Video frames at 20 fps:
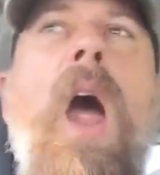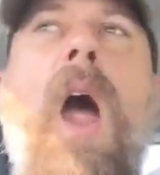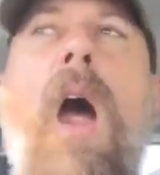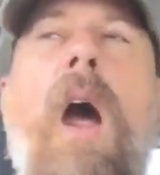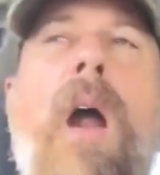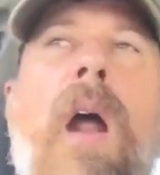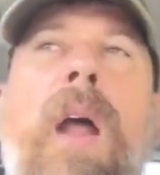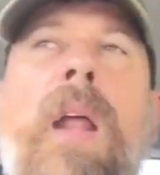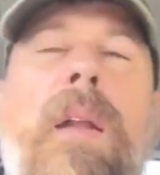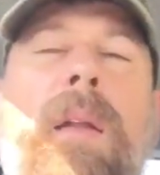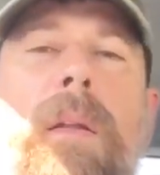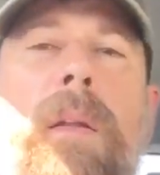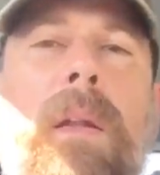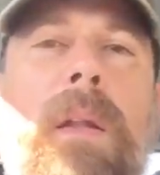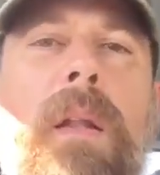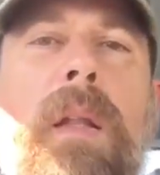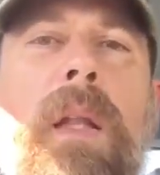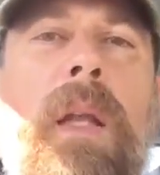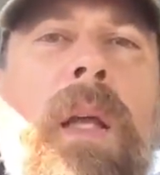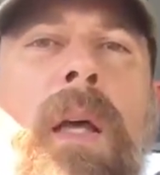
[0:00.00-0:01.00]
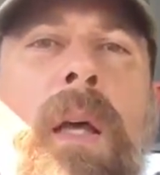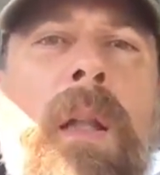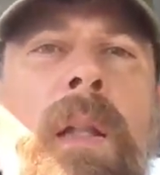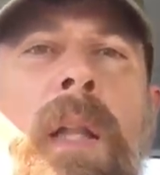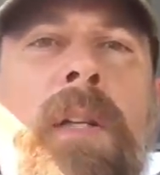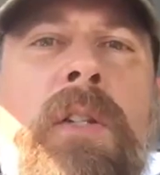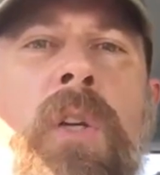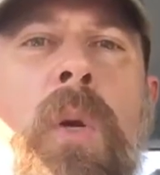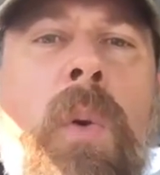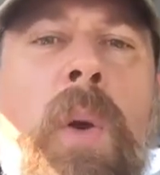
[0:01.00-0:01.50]
All right,
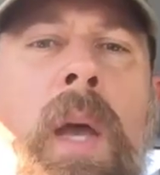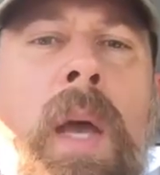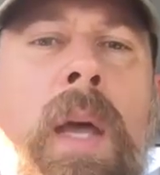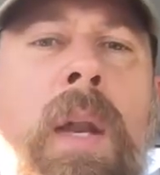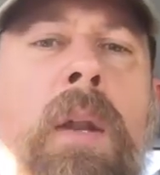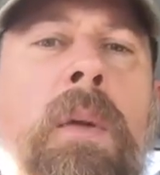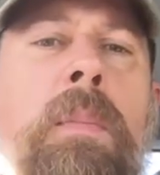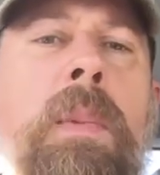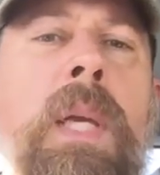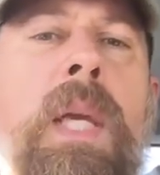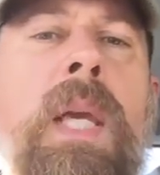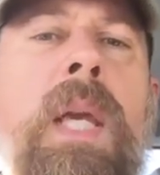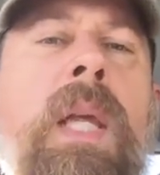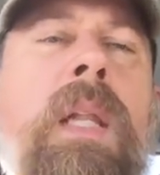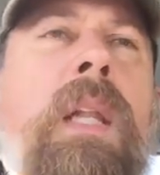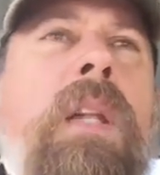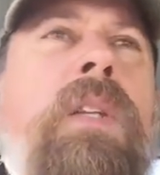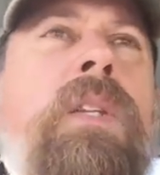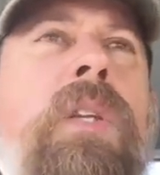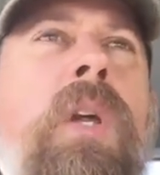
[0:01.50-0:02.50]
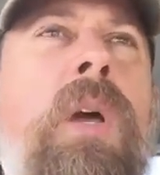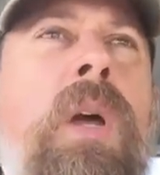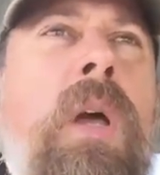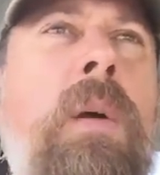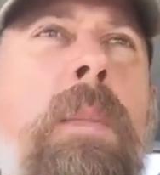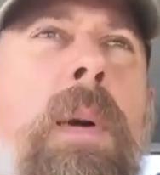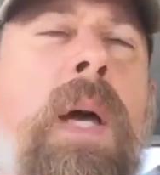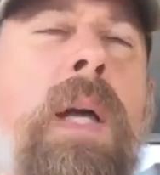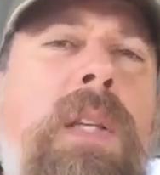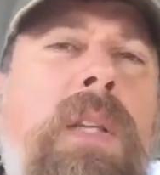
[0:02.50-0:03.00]
let's go ahead and begin. Let's talk
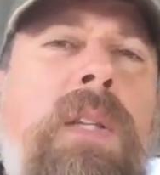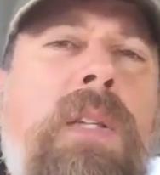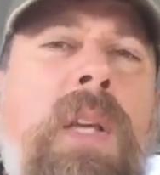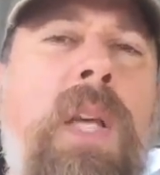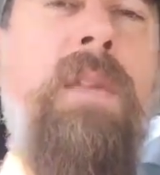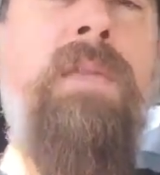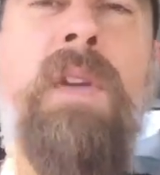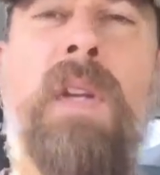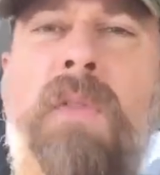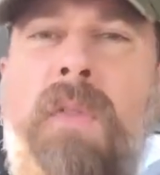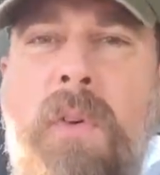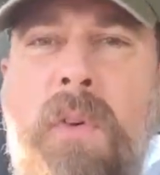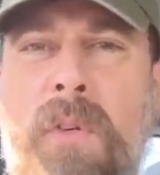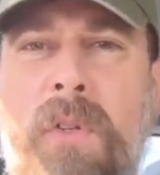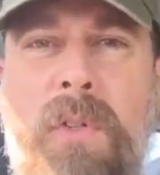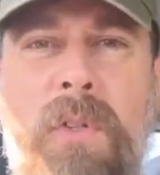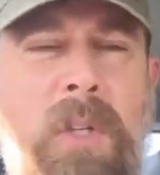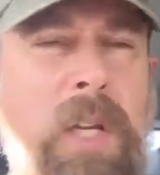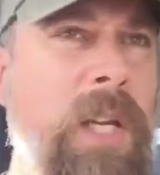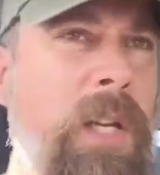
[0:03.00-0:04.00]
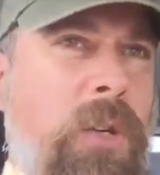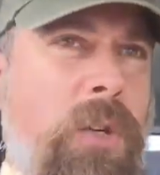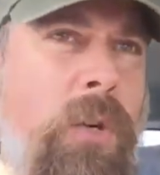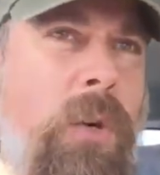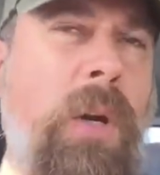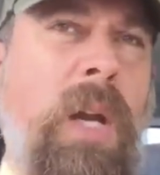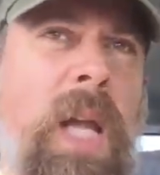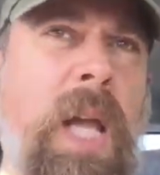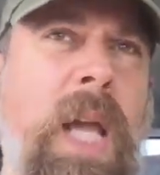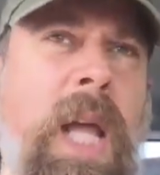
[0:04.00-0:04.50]
about safety versus
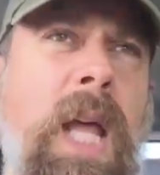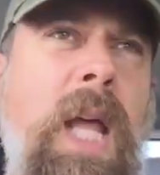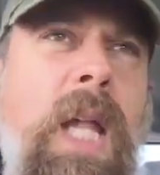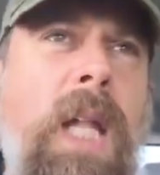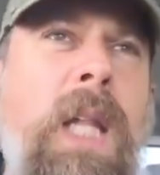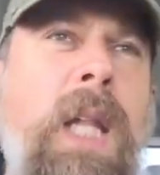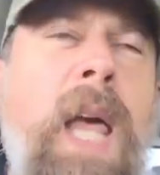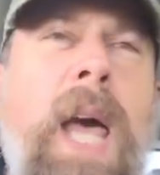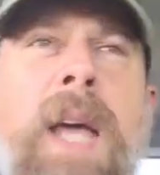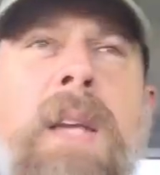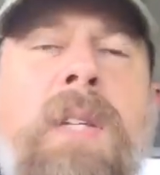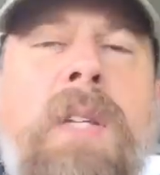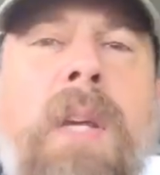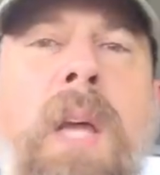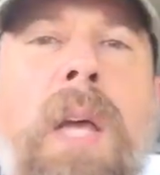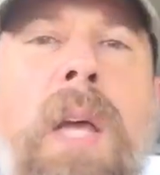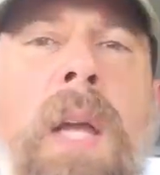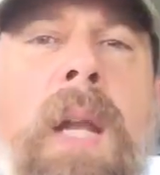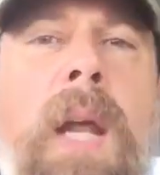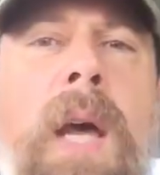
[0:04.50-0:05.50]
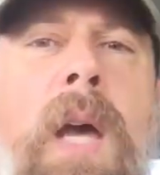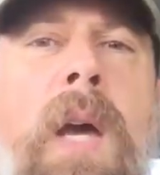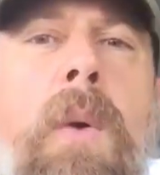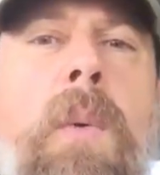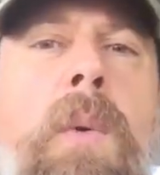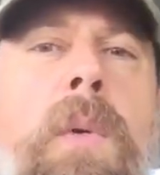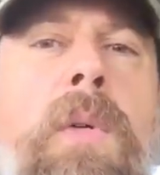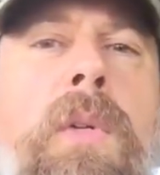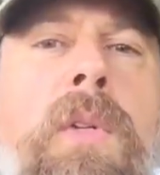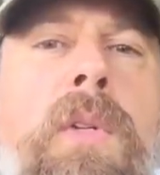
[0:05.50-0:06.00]
danger. Last night, I
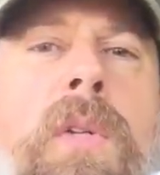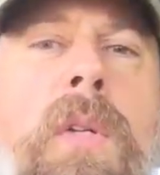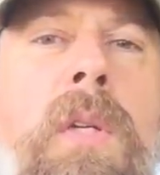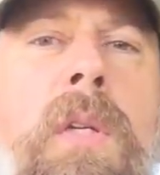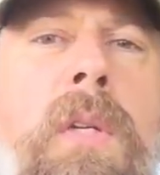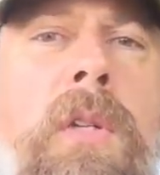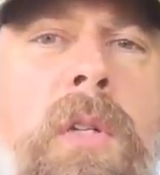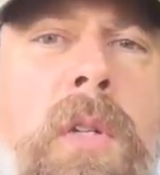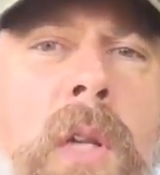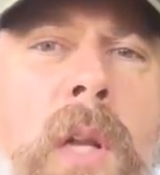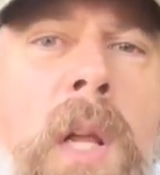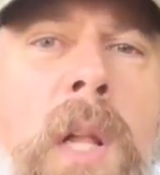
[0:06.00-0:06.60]
was sitting